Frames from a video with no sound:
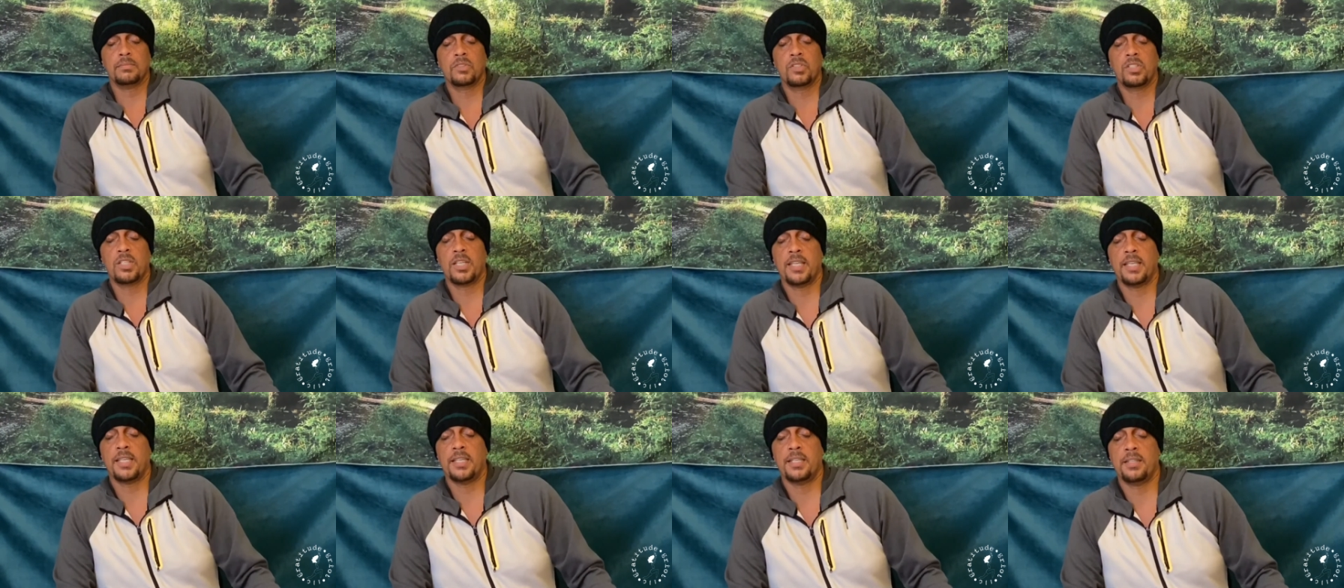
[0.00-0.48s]

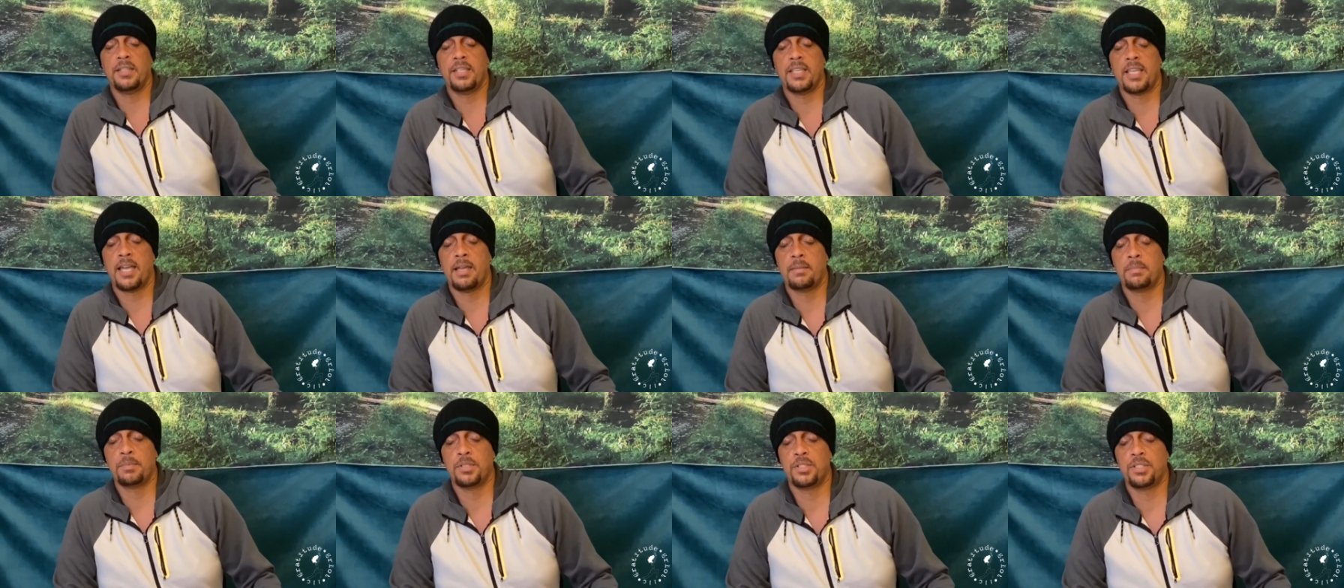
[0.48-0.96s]
Take it in the
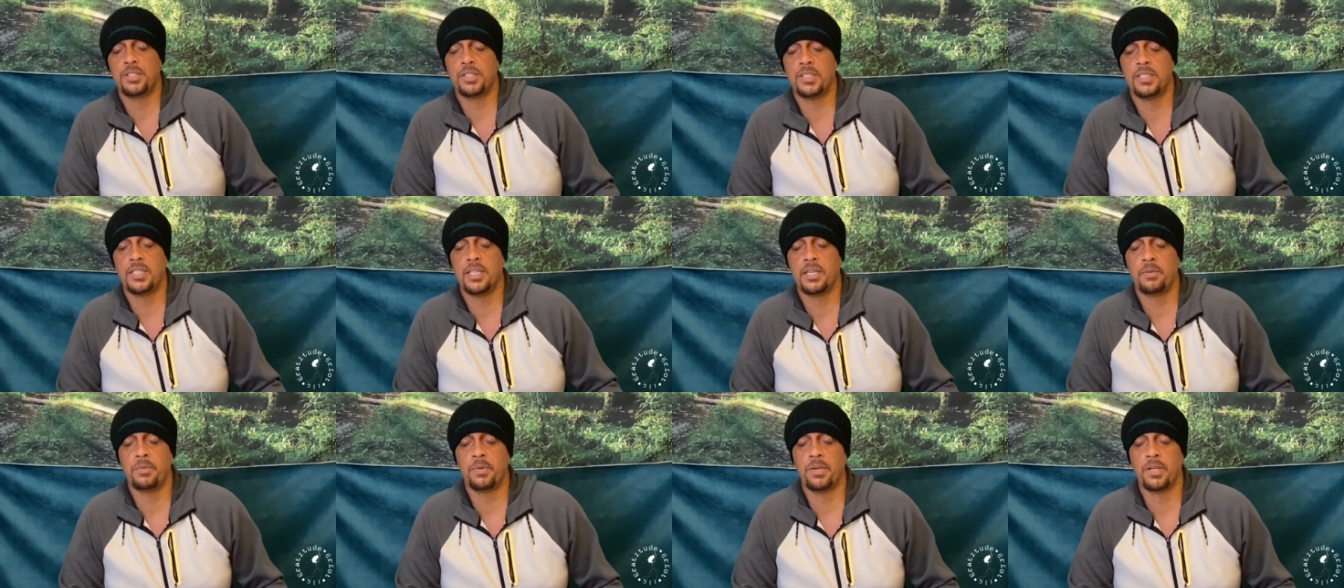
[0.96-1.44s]
opposite
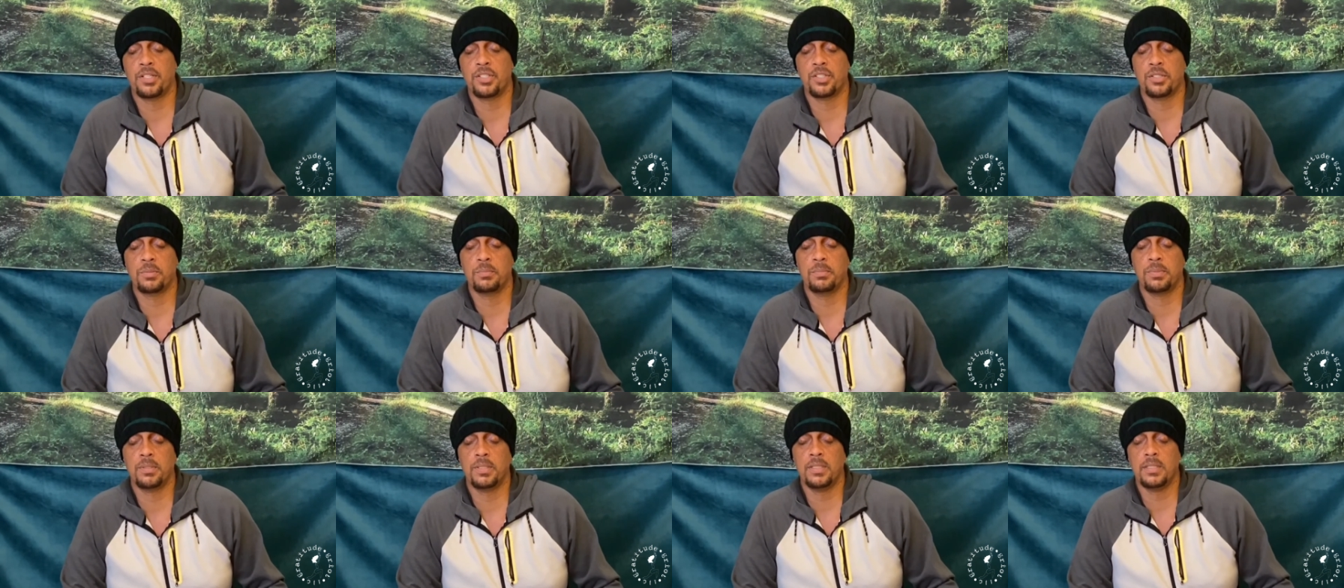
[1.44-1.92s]

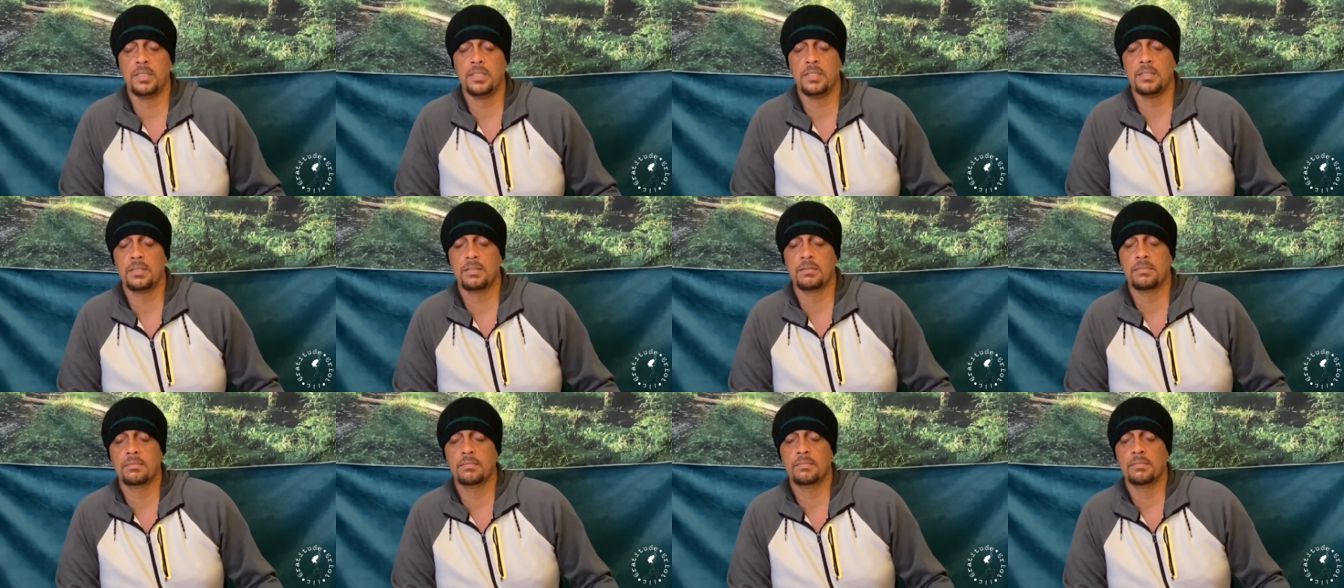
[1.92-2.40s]
direction,
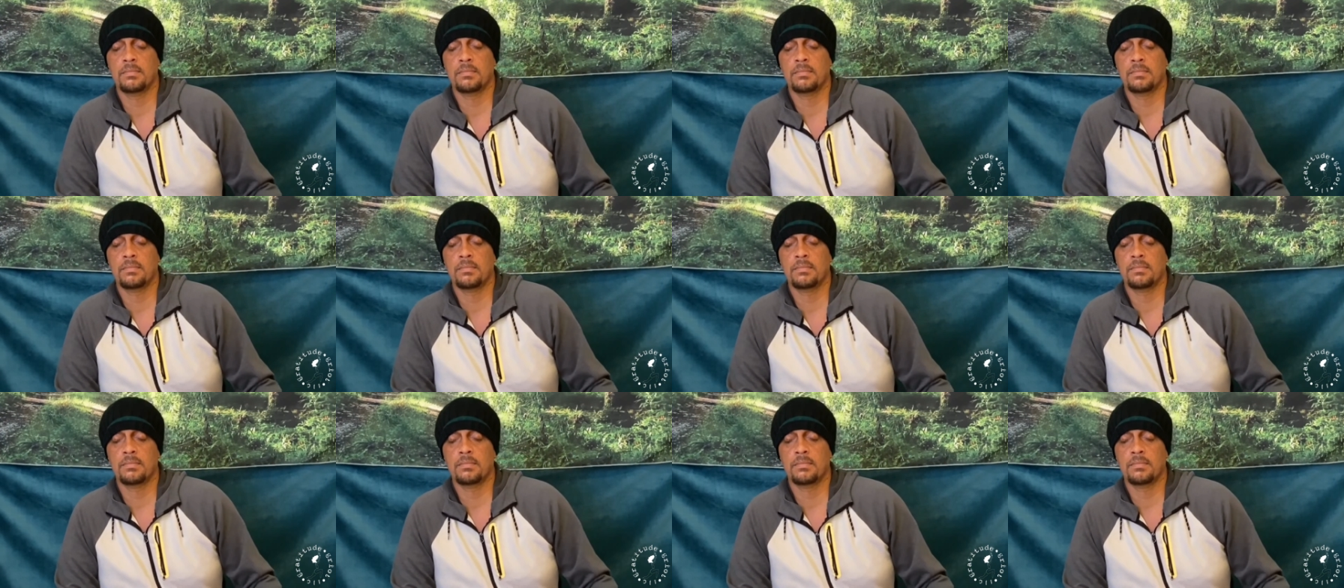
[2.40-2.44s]
please.